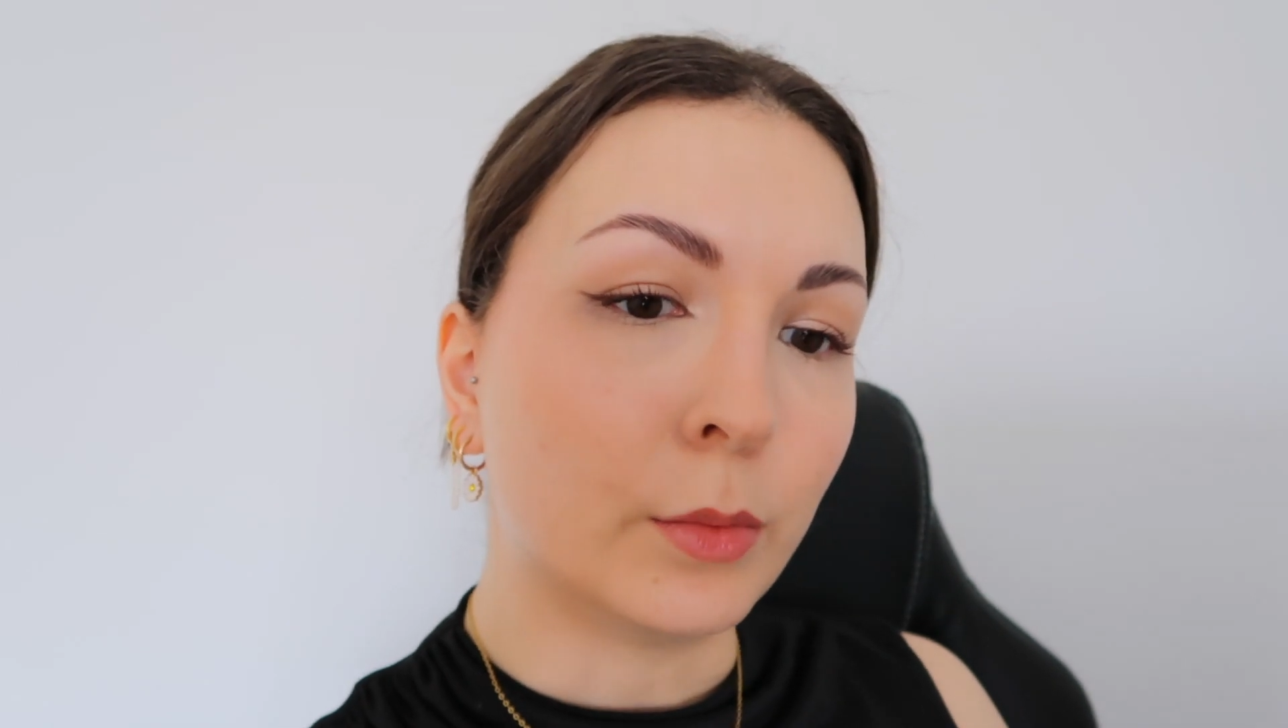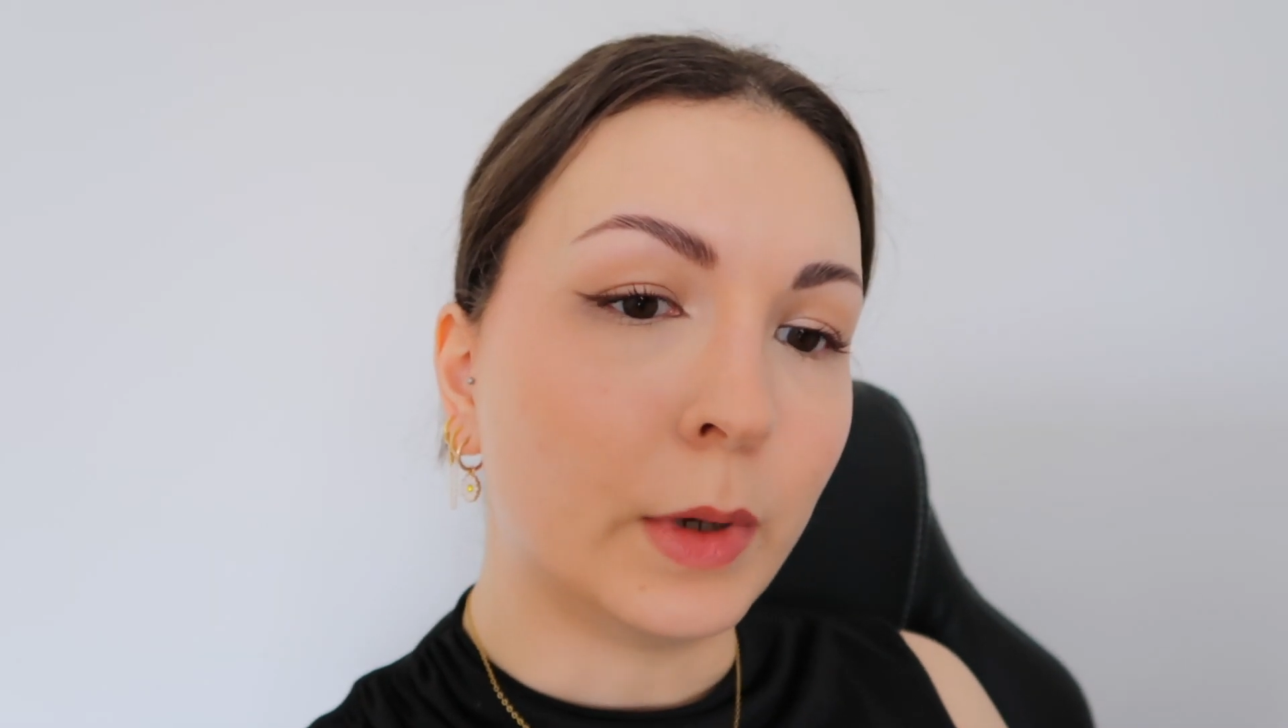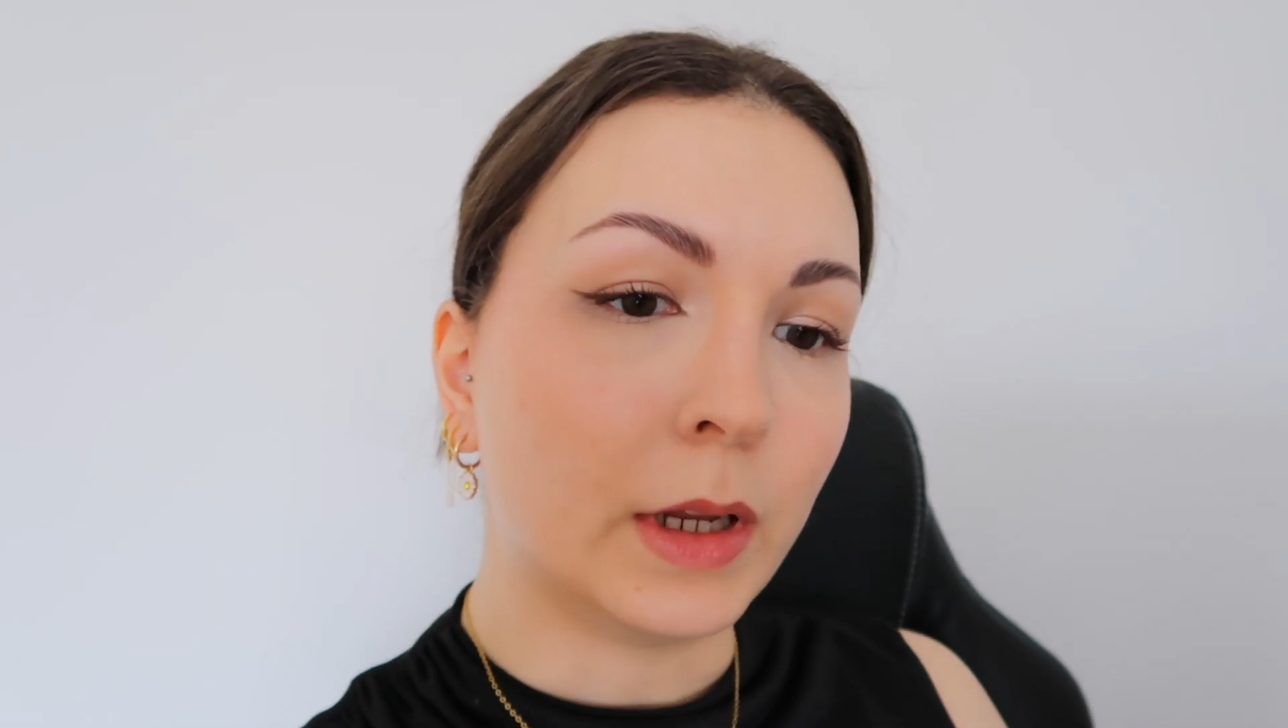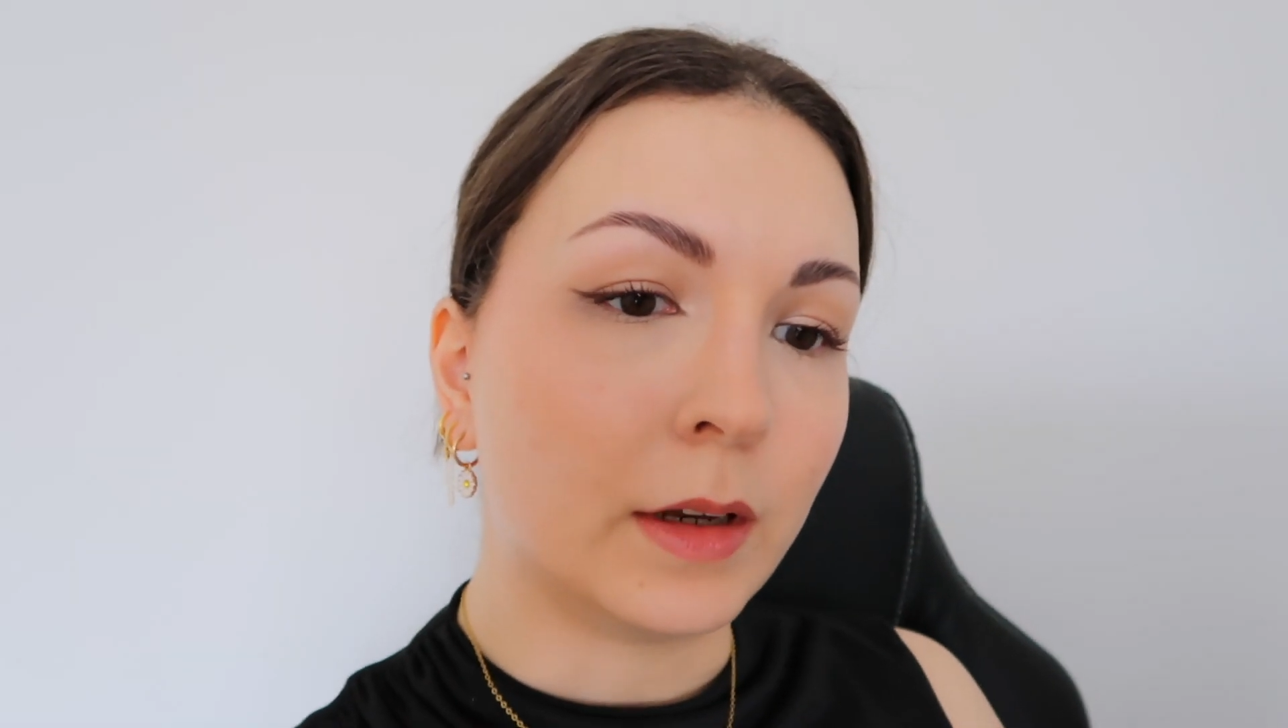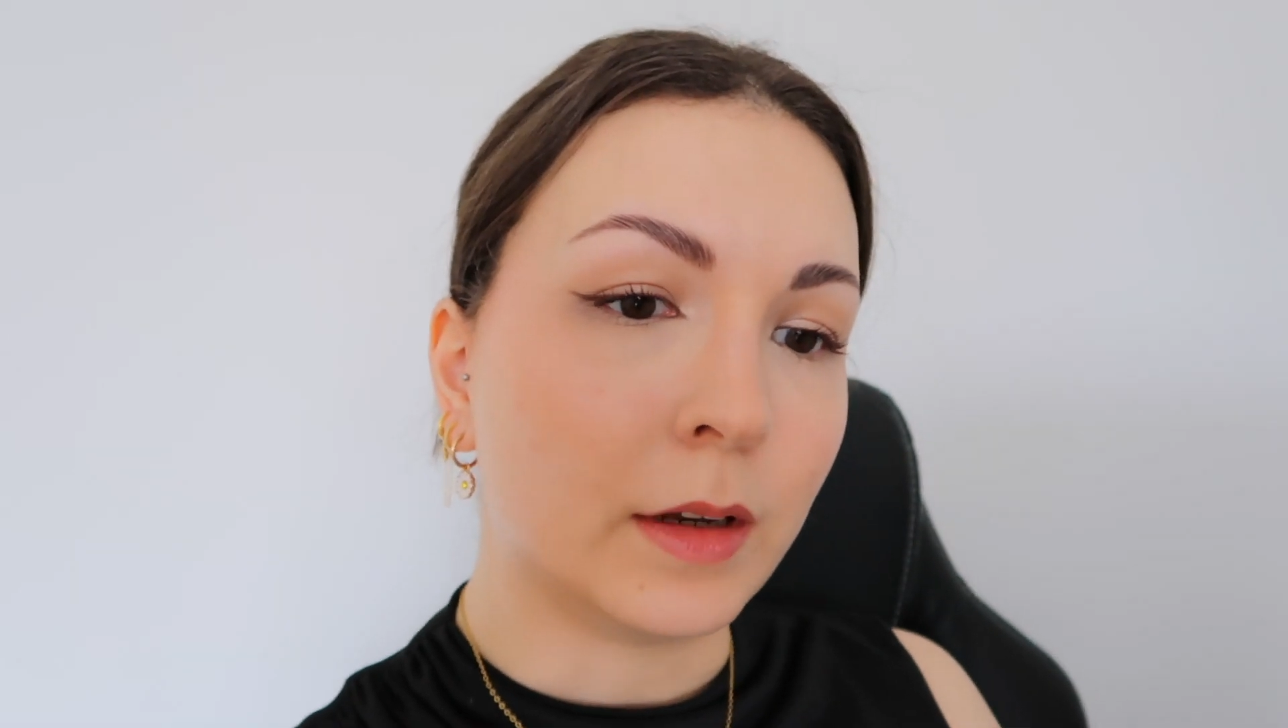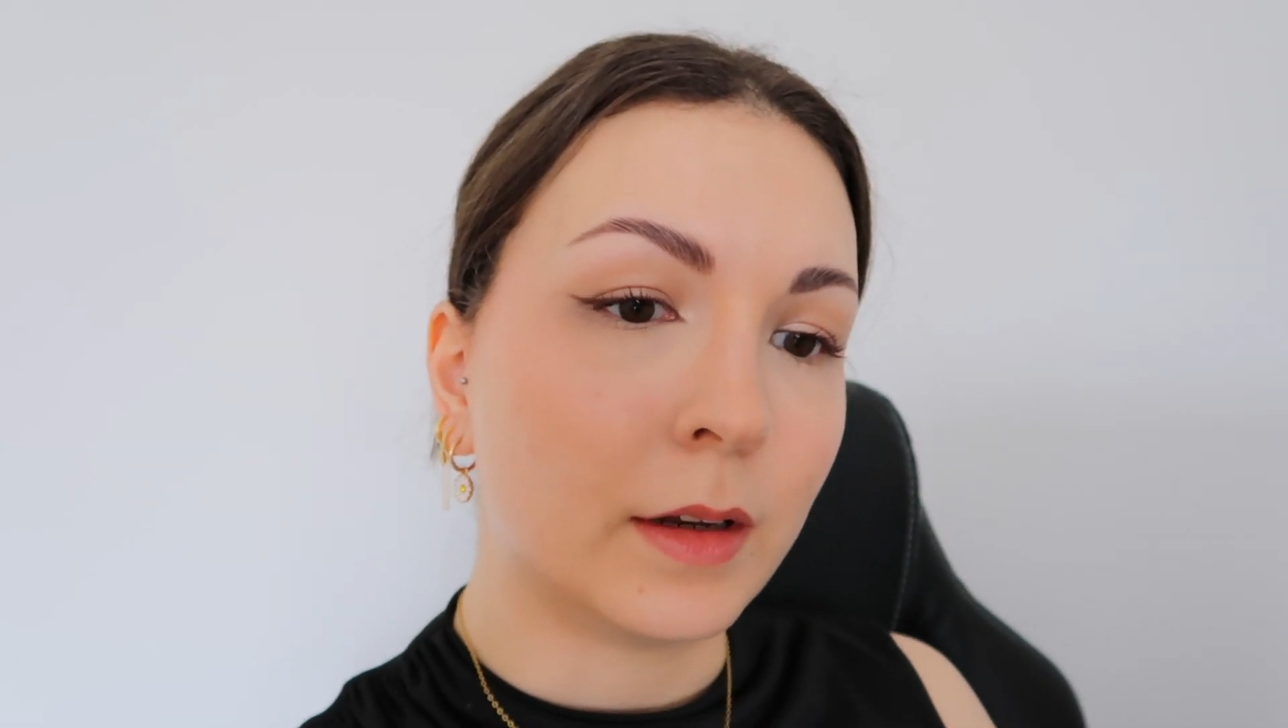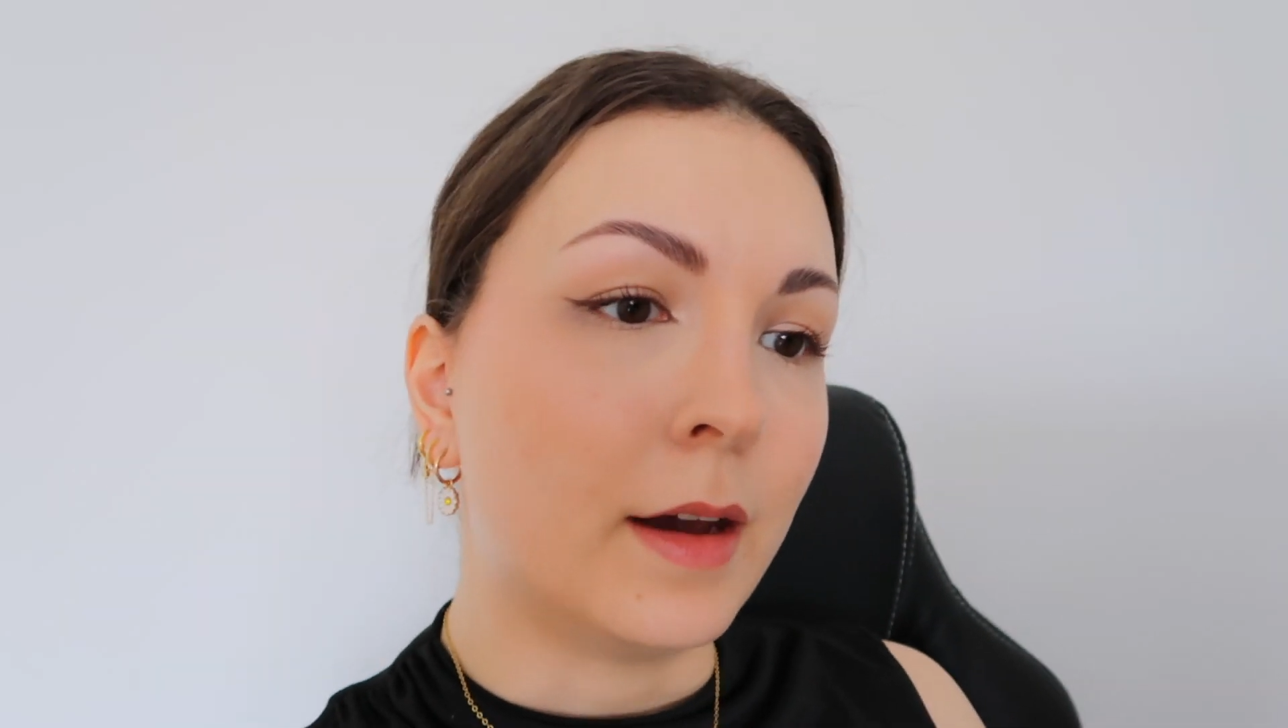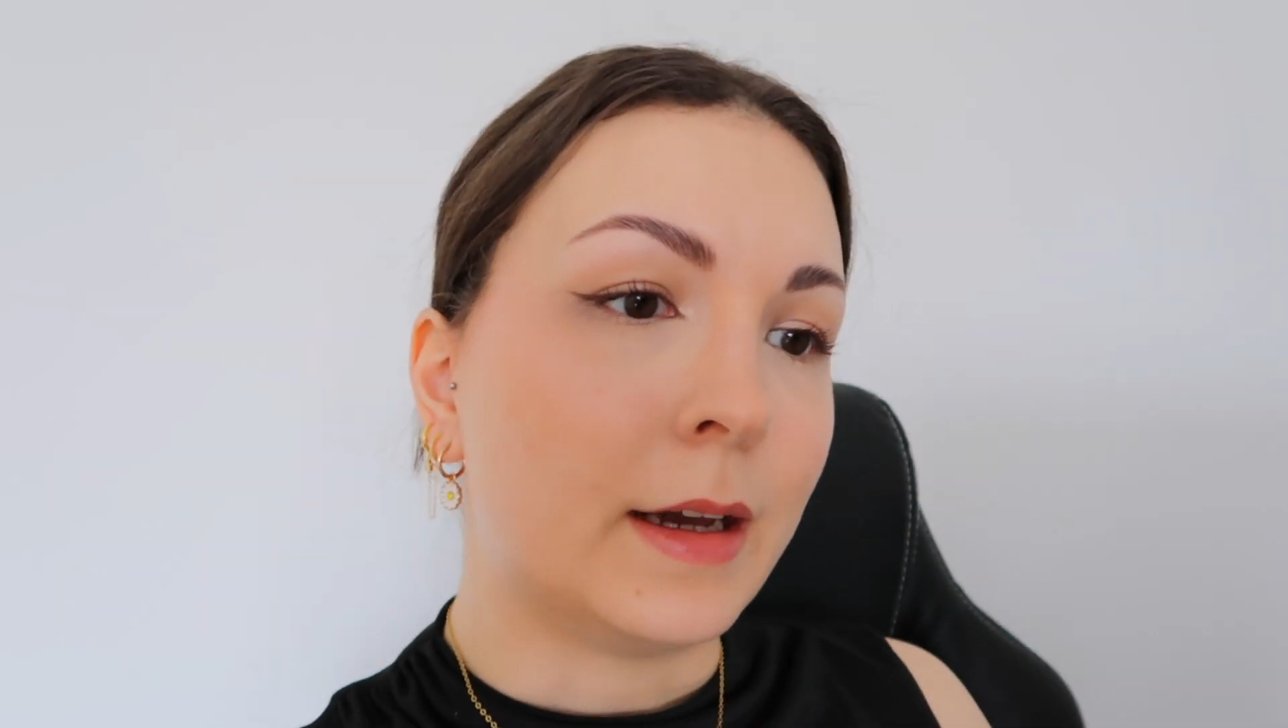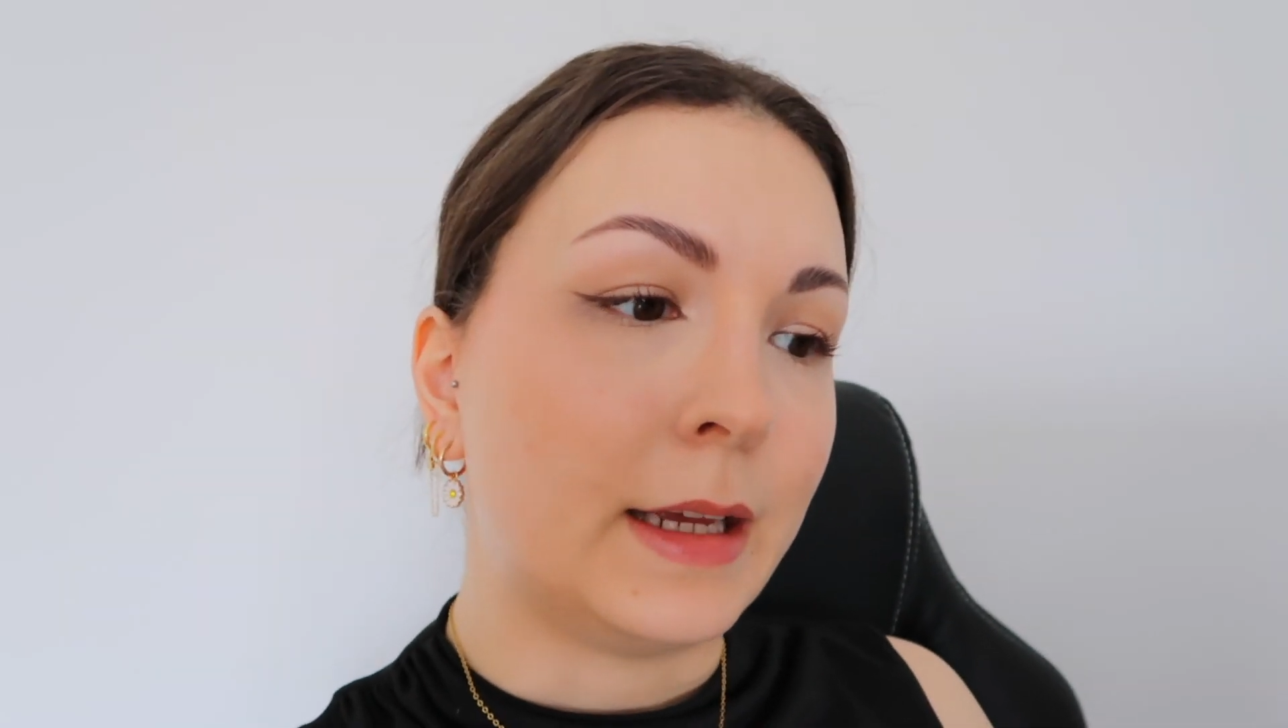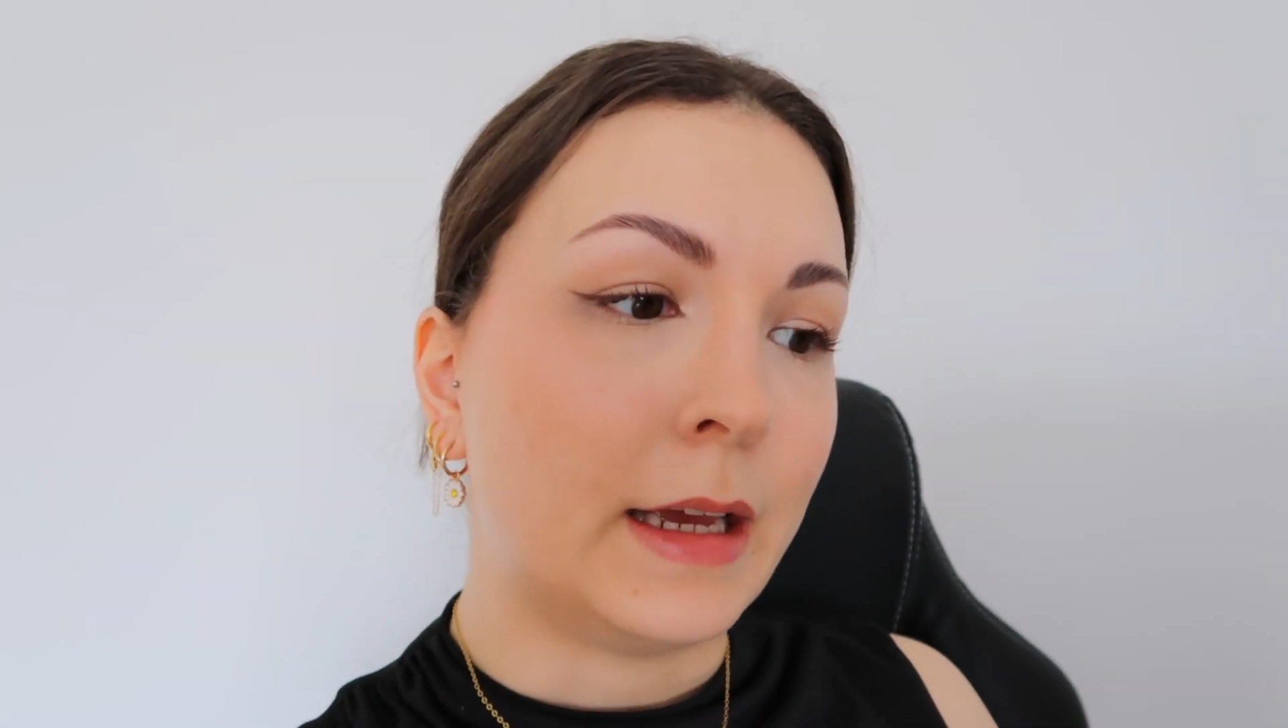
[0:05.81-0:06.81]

when I